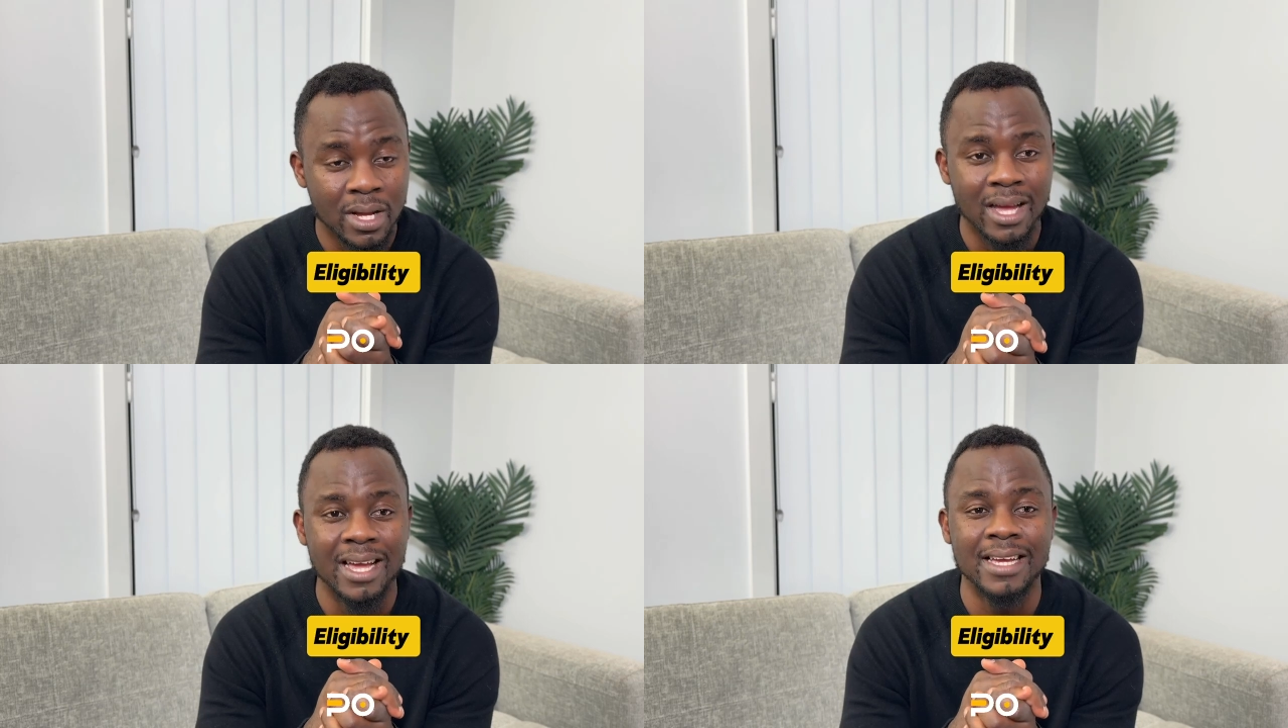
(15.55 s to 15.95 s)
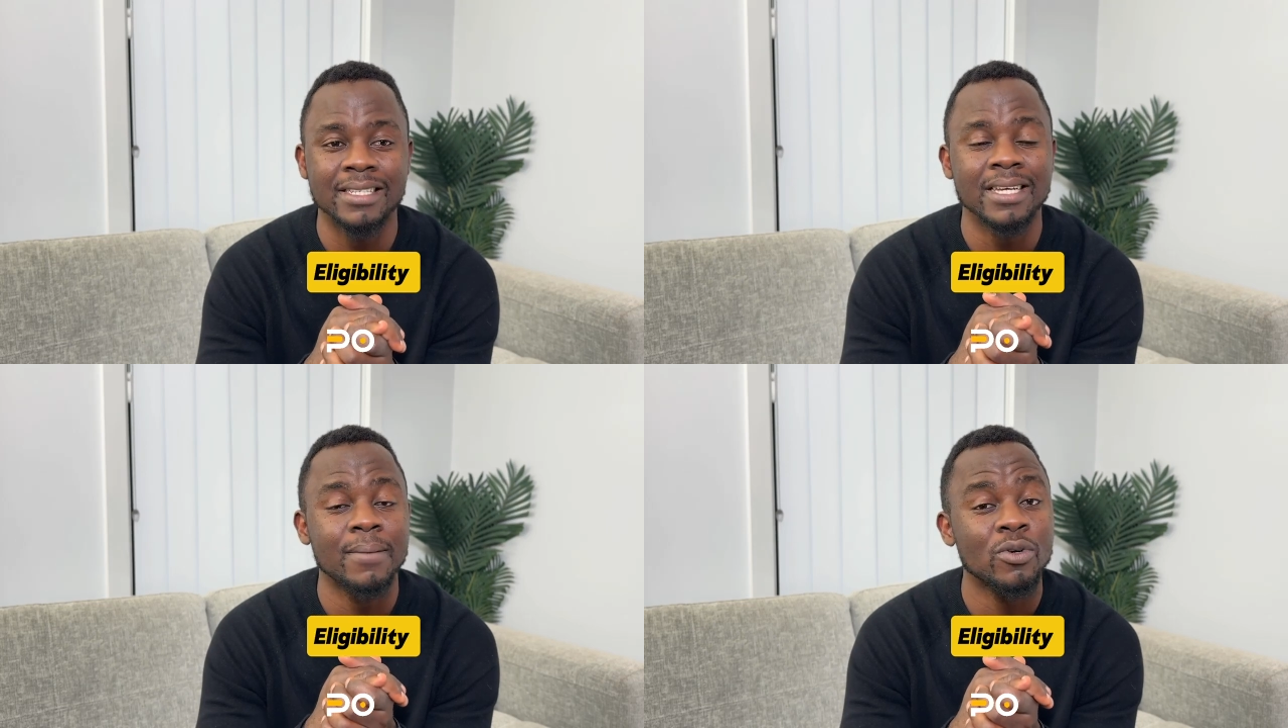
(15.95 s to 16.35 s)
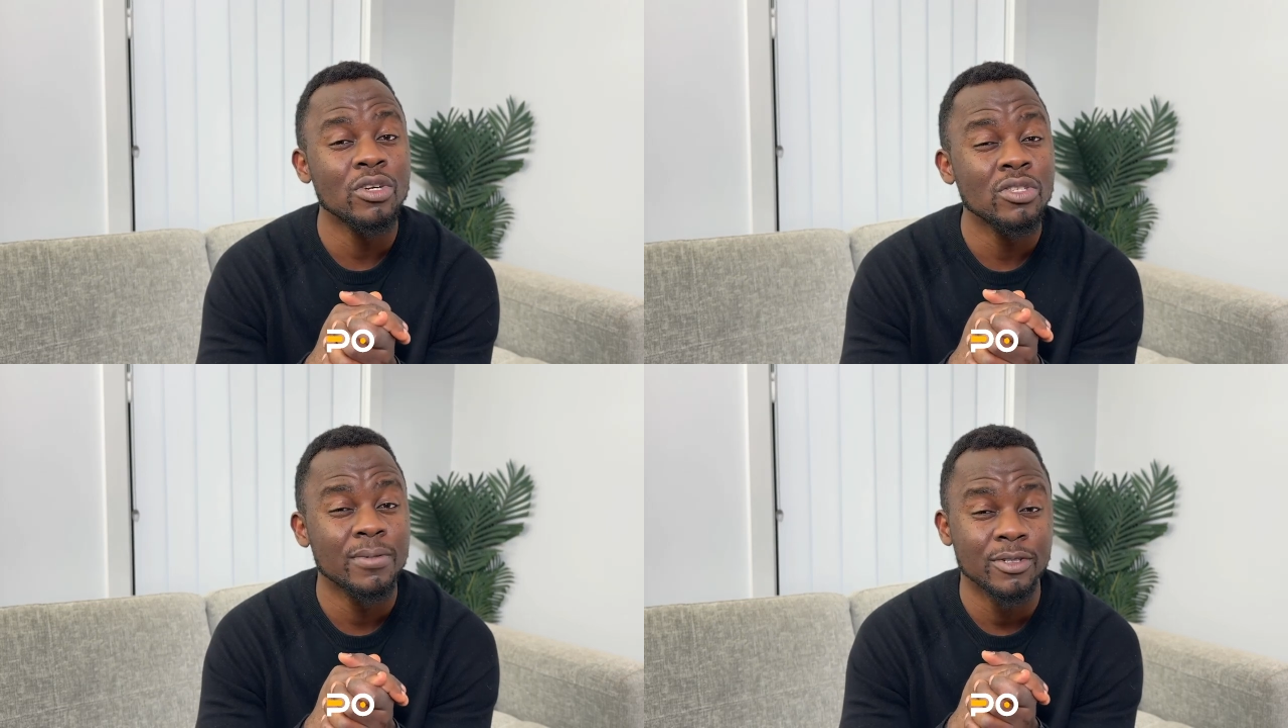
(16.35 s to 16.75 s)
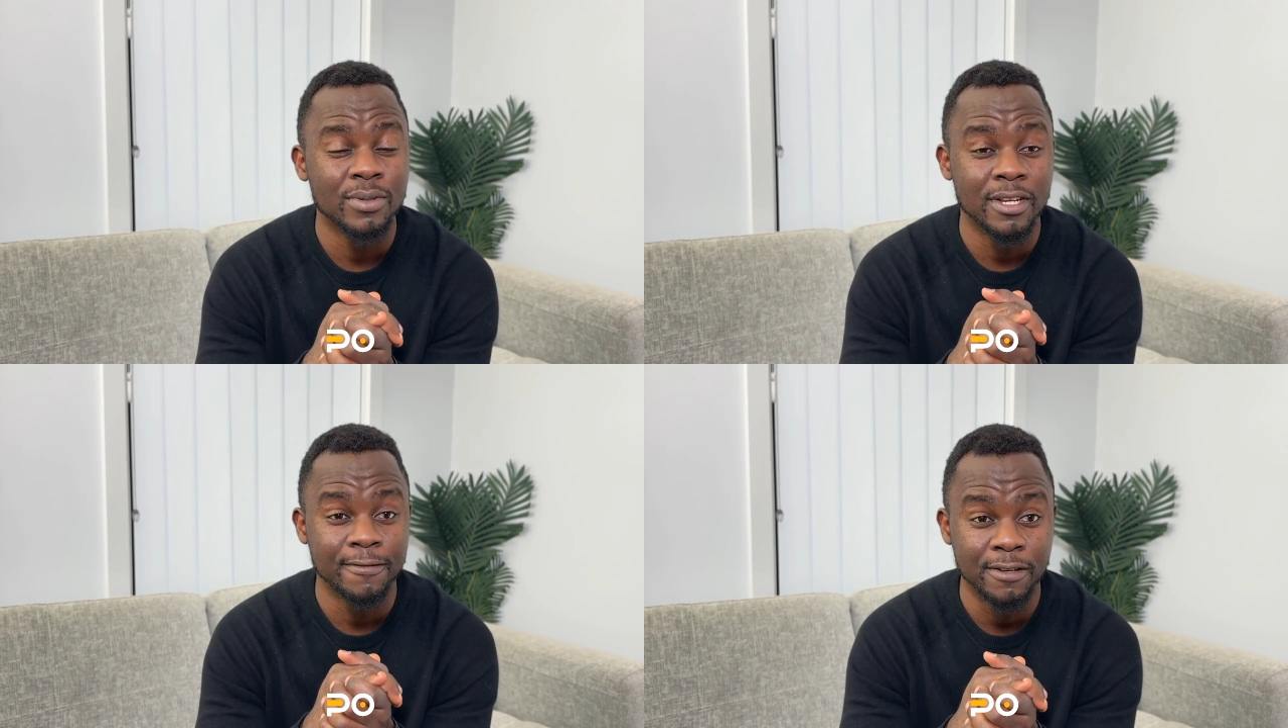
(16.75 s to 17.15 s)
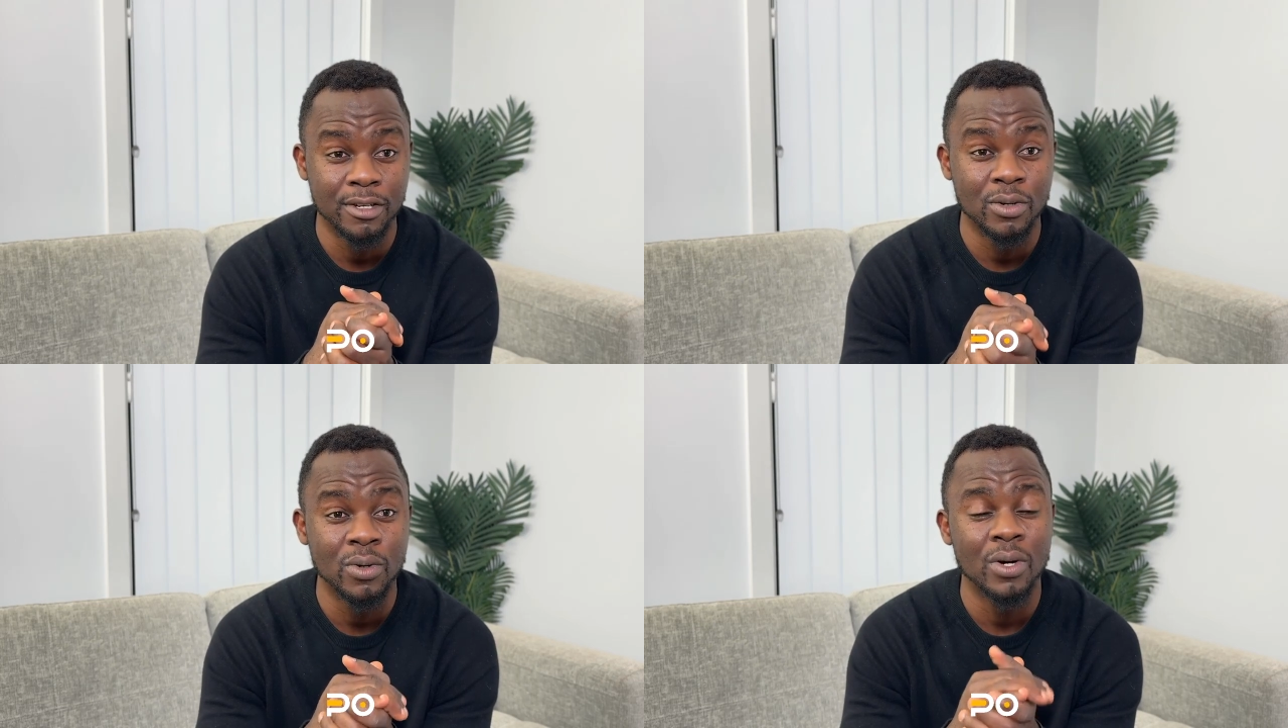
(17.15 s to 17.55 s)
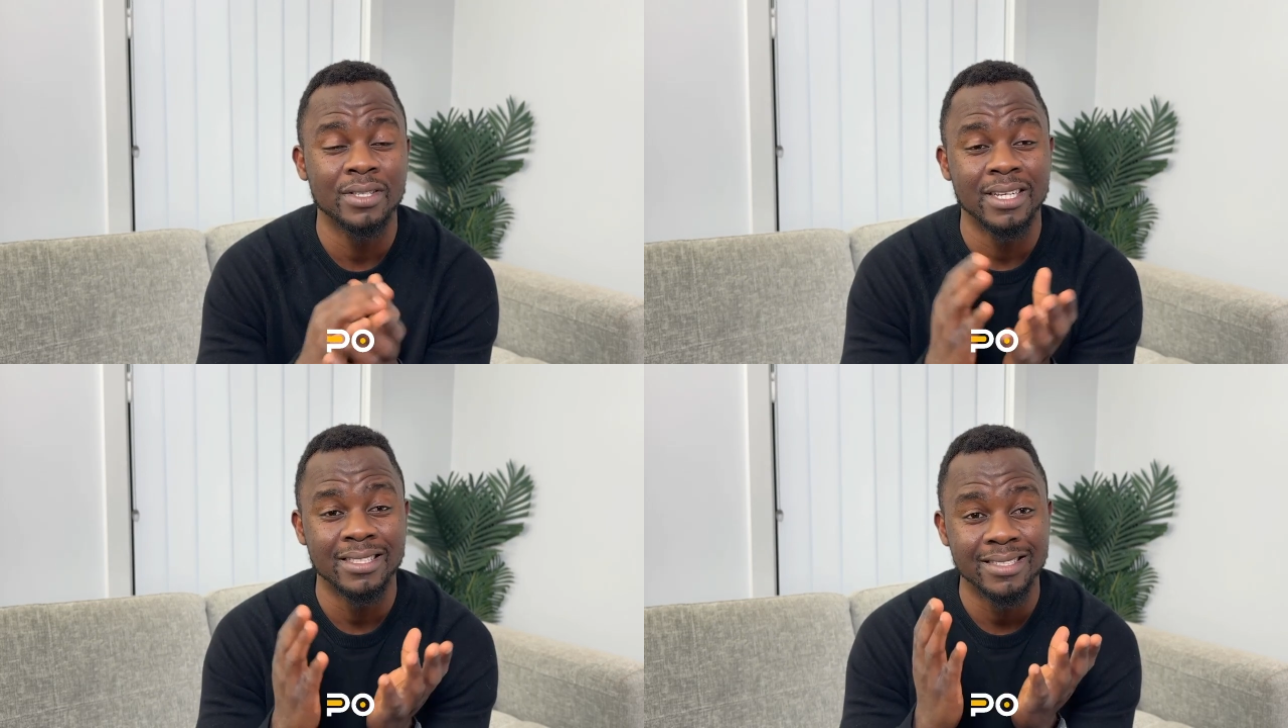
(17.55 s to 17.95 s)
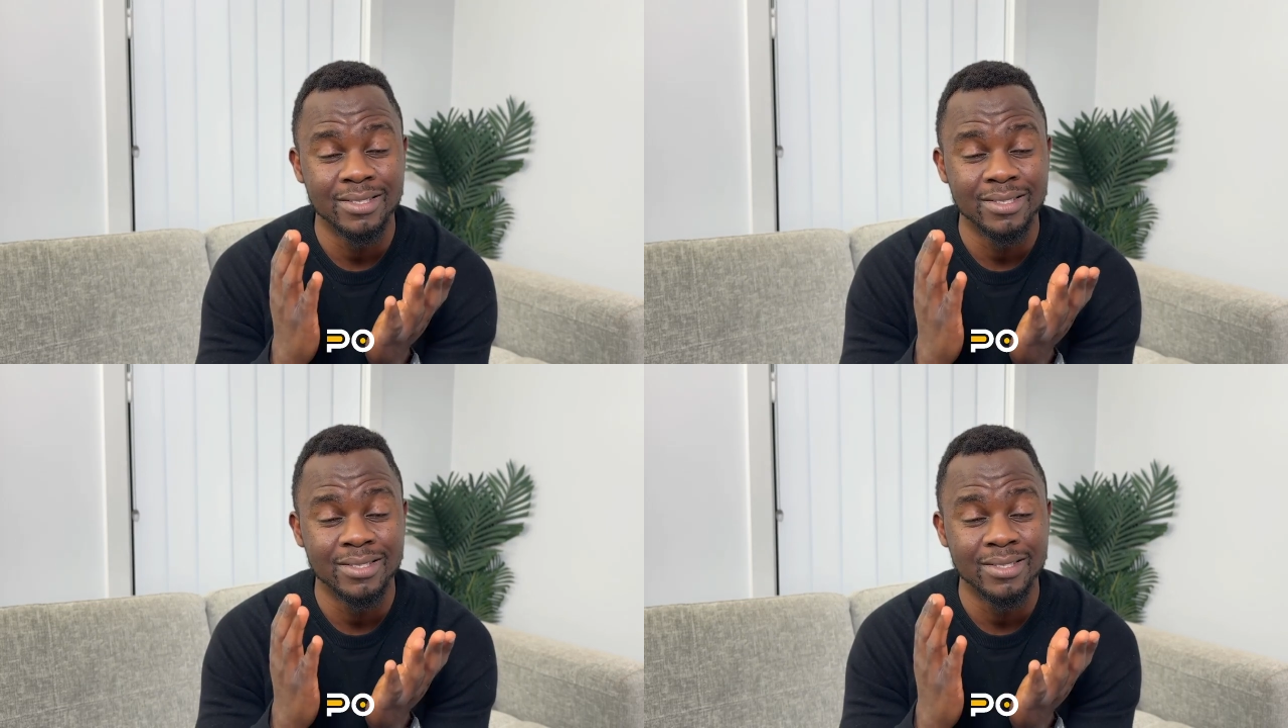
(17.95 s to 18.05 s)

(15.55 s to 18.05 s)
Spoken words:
And I'm going to be doing a video that